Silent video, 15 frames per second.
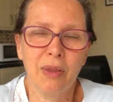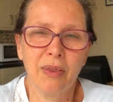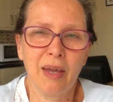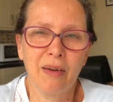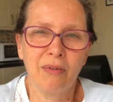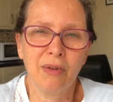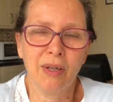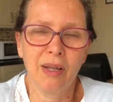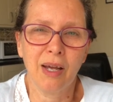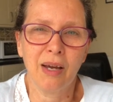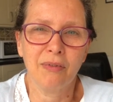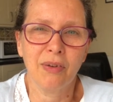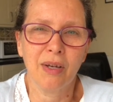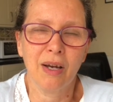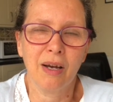they're really
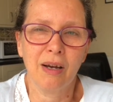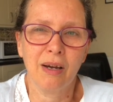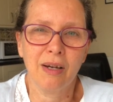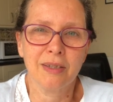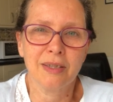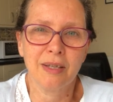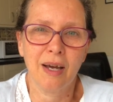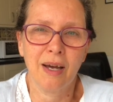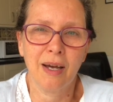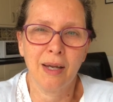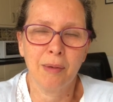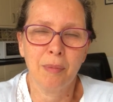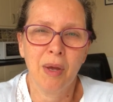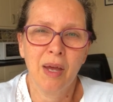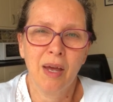having a hard
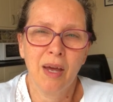time,